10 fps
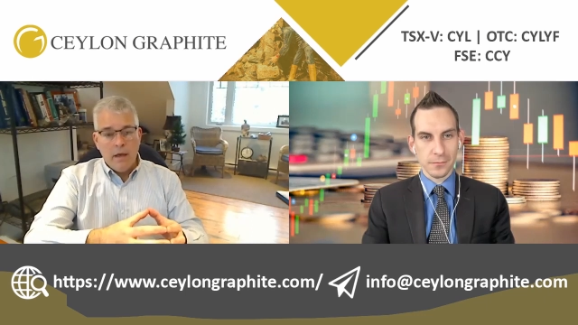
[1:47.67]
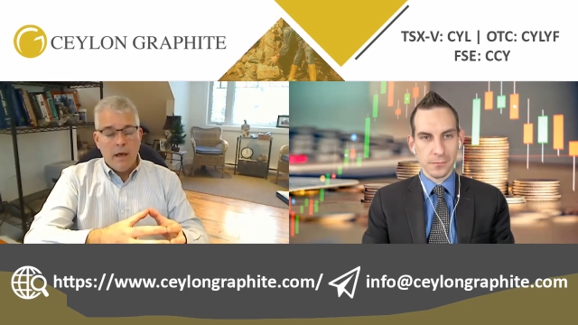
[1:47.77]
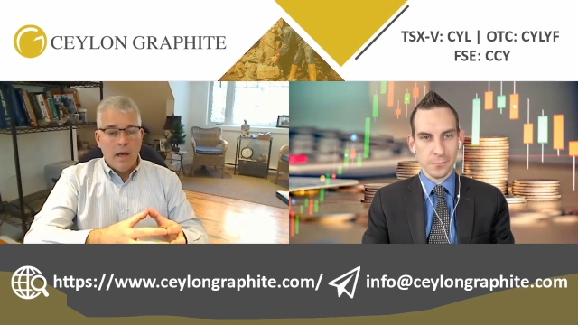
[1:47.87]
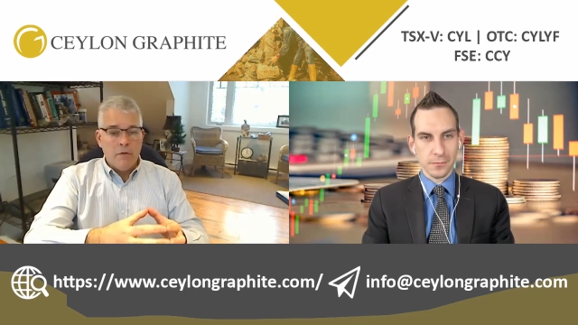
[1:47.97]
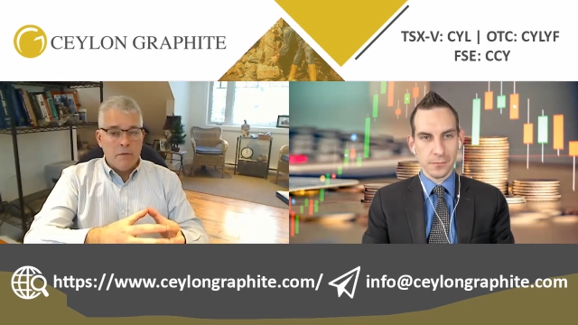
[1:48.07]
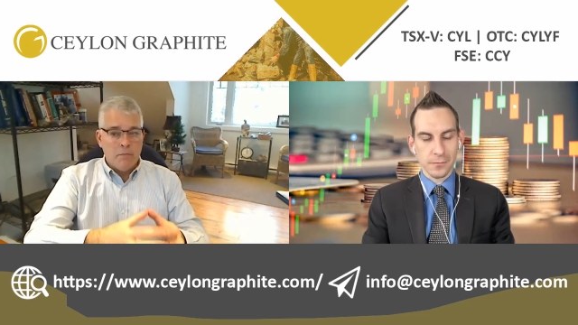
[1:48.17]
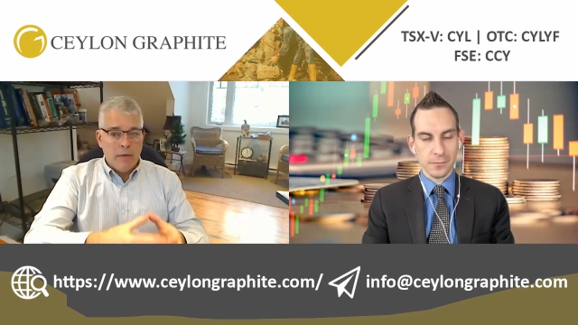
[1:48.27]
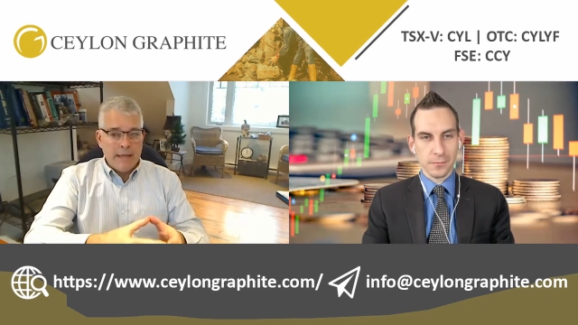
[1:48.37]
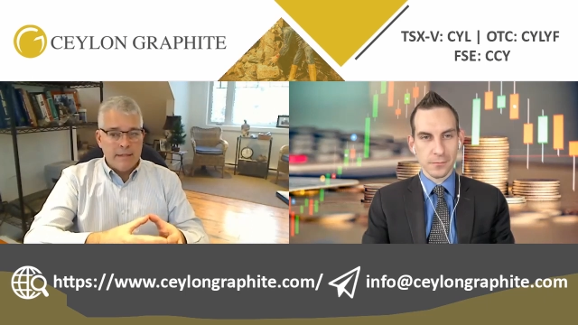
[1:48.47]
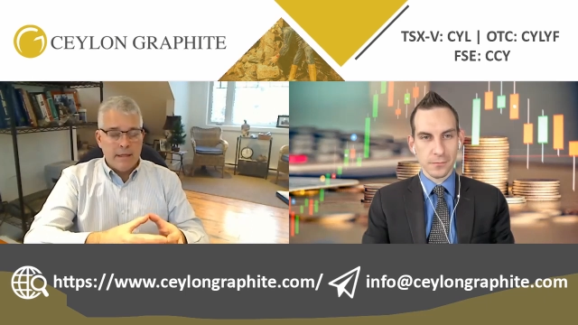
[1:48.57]
Speaker 1: Uh, with
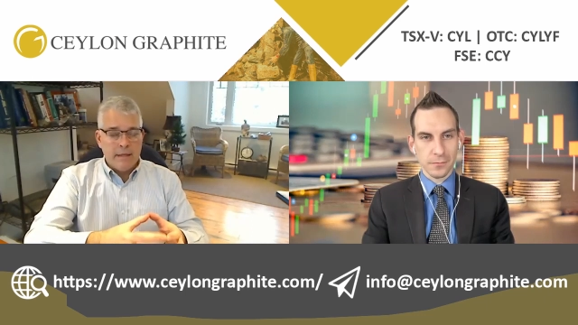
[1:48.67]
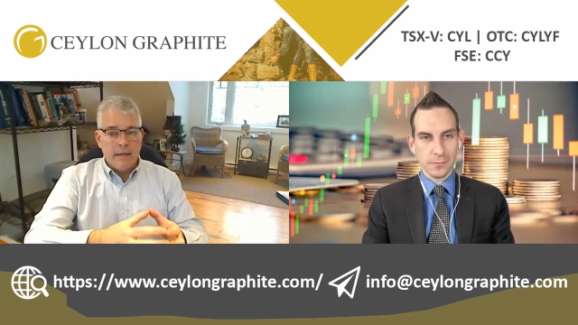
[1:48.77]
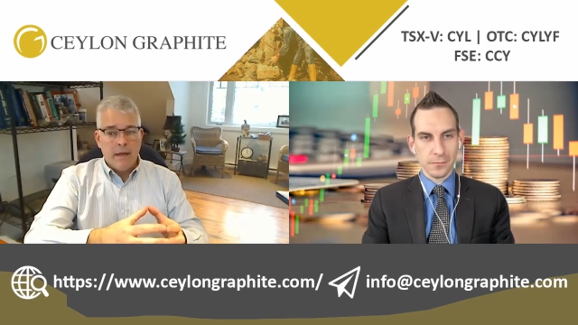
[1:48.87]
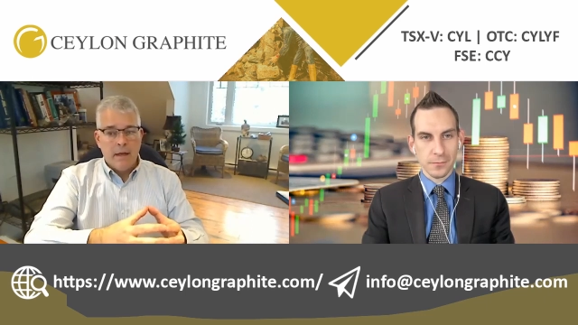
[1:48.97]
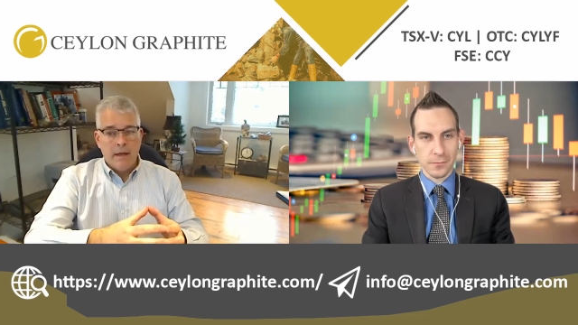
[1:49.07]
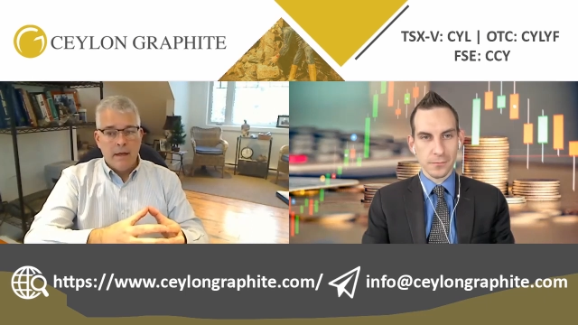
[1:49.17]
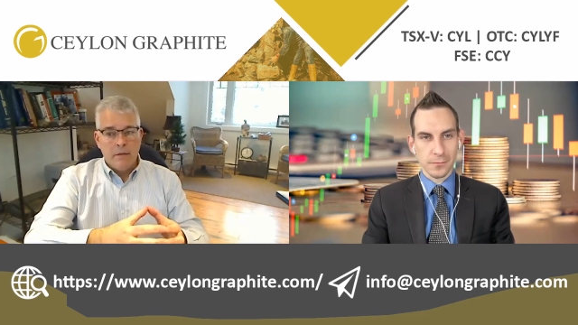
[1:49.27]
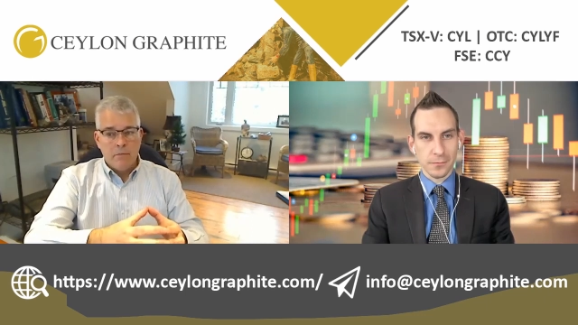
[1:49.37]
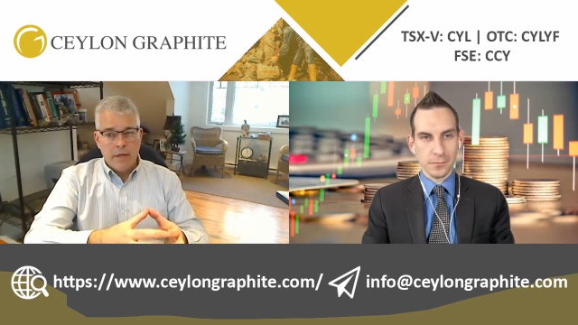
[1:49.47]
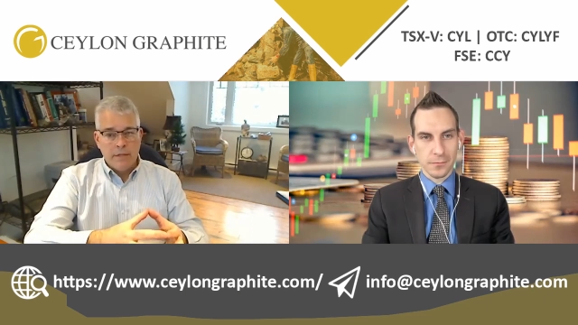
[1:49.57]
Brexit, uh,
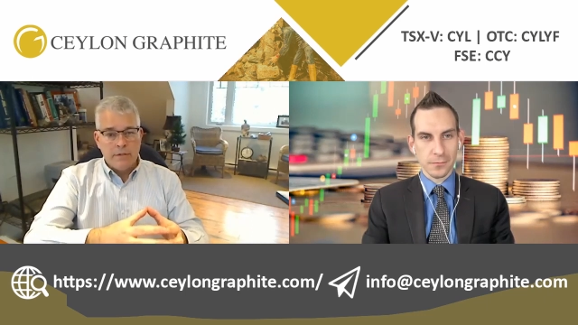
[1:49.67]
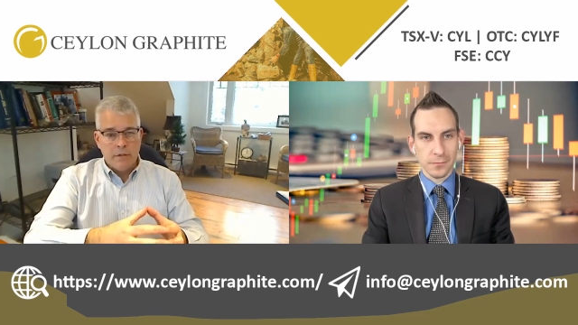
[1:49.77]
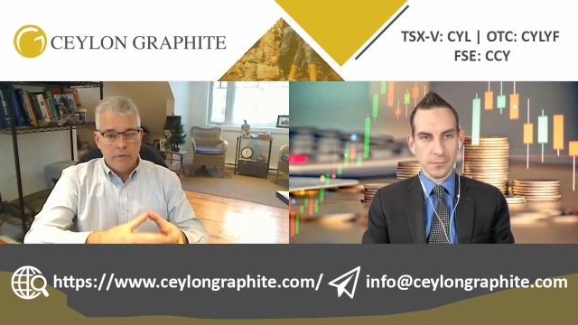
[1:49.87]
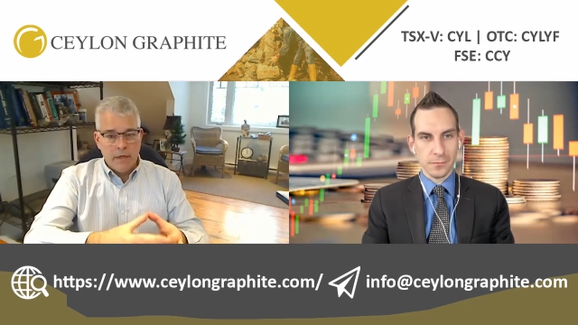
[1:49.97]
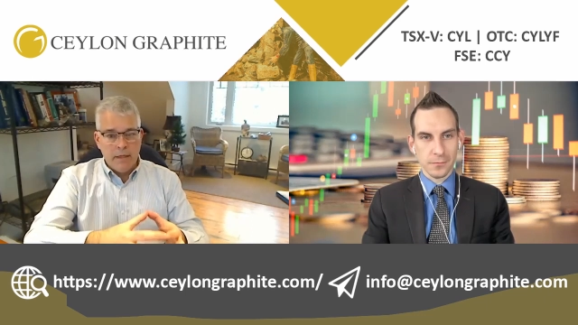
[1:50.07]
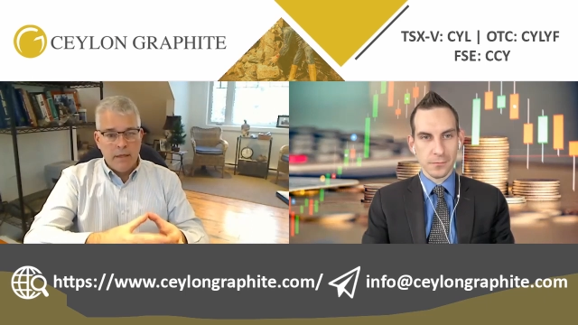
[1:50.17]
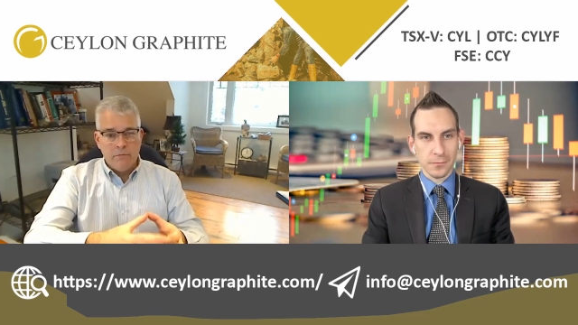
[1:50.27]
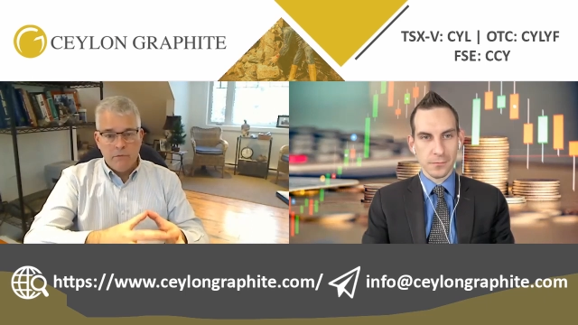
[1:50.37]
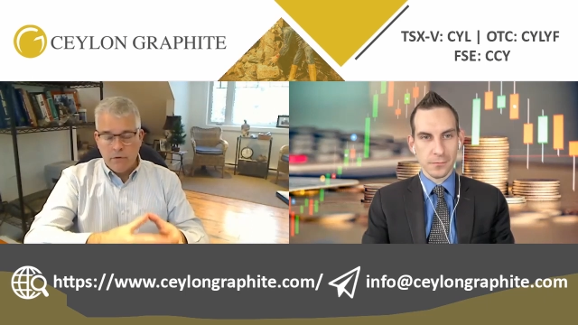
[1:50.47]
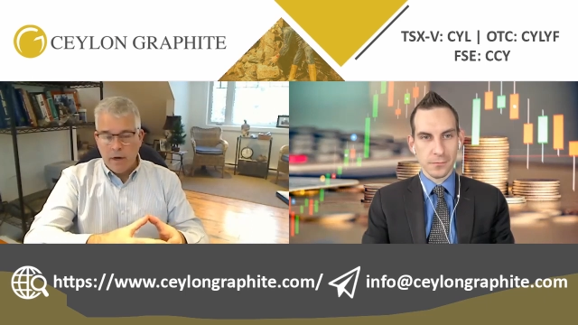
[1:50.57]
the Brits are really
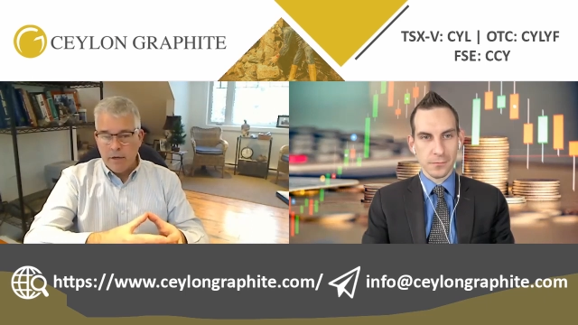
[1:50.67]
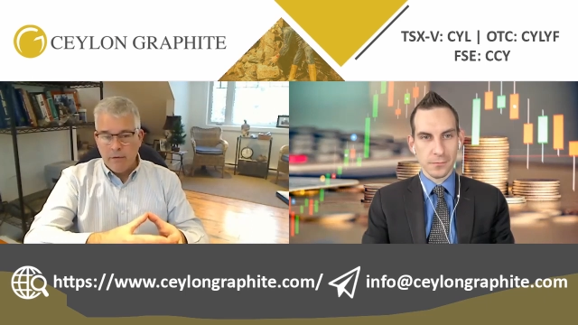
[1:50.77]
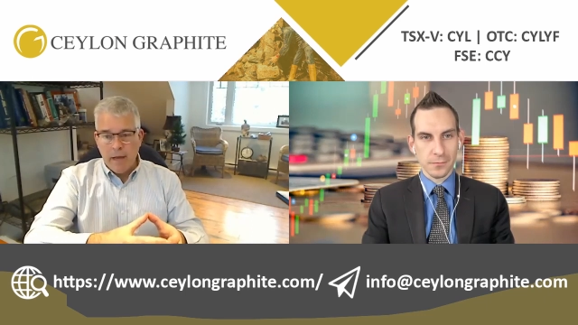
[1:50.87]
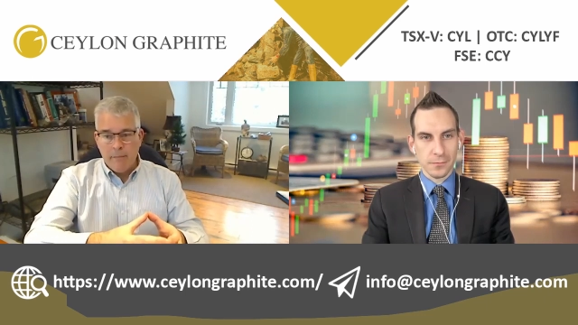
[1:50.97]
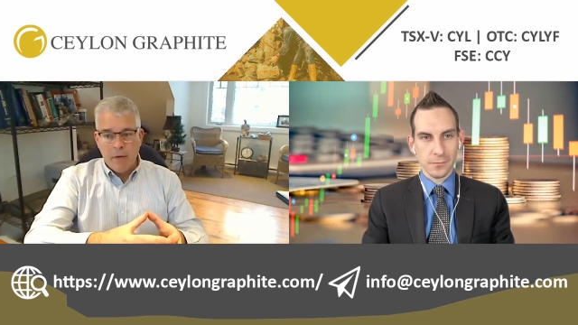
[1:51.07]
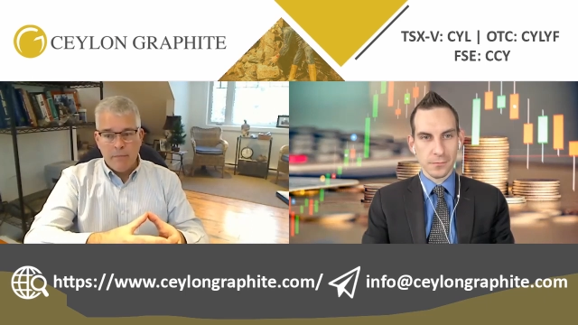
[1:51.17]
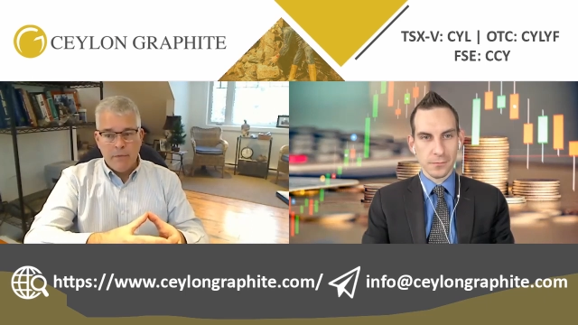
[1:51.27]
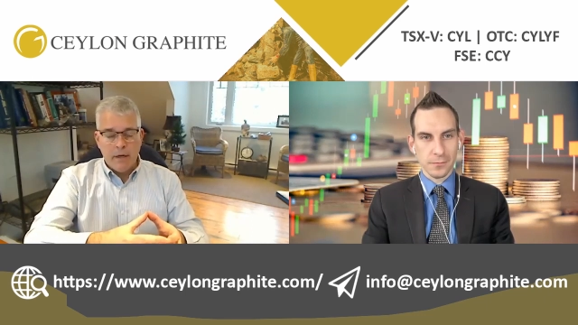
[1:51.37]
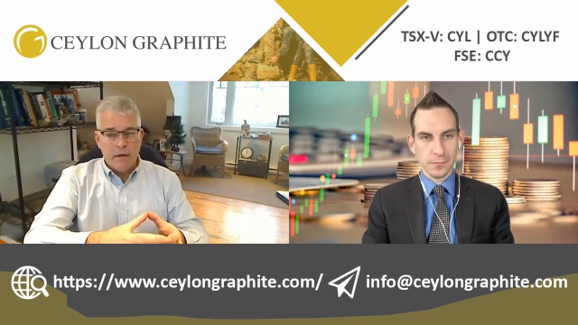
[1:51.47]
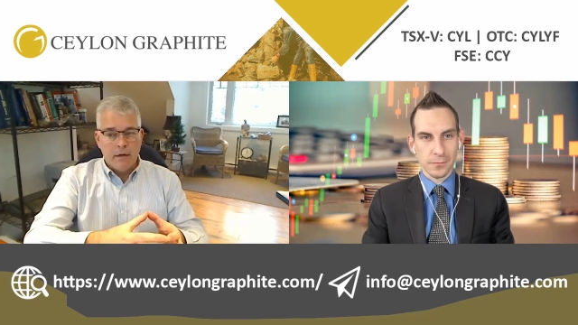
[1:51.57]
trying to ramp up
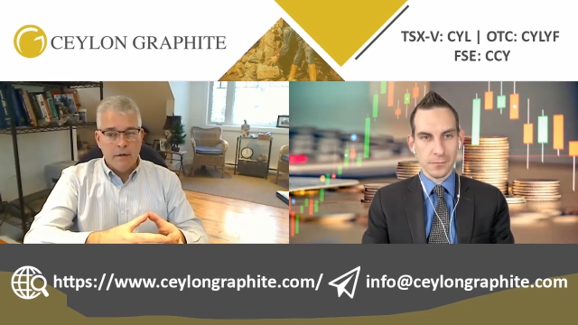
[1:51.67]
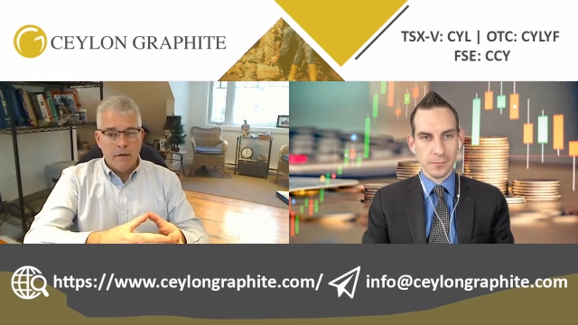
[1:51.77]
their you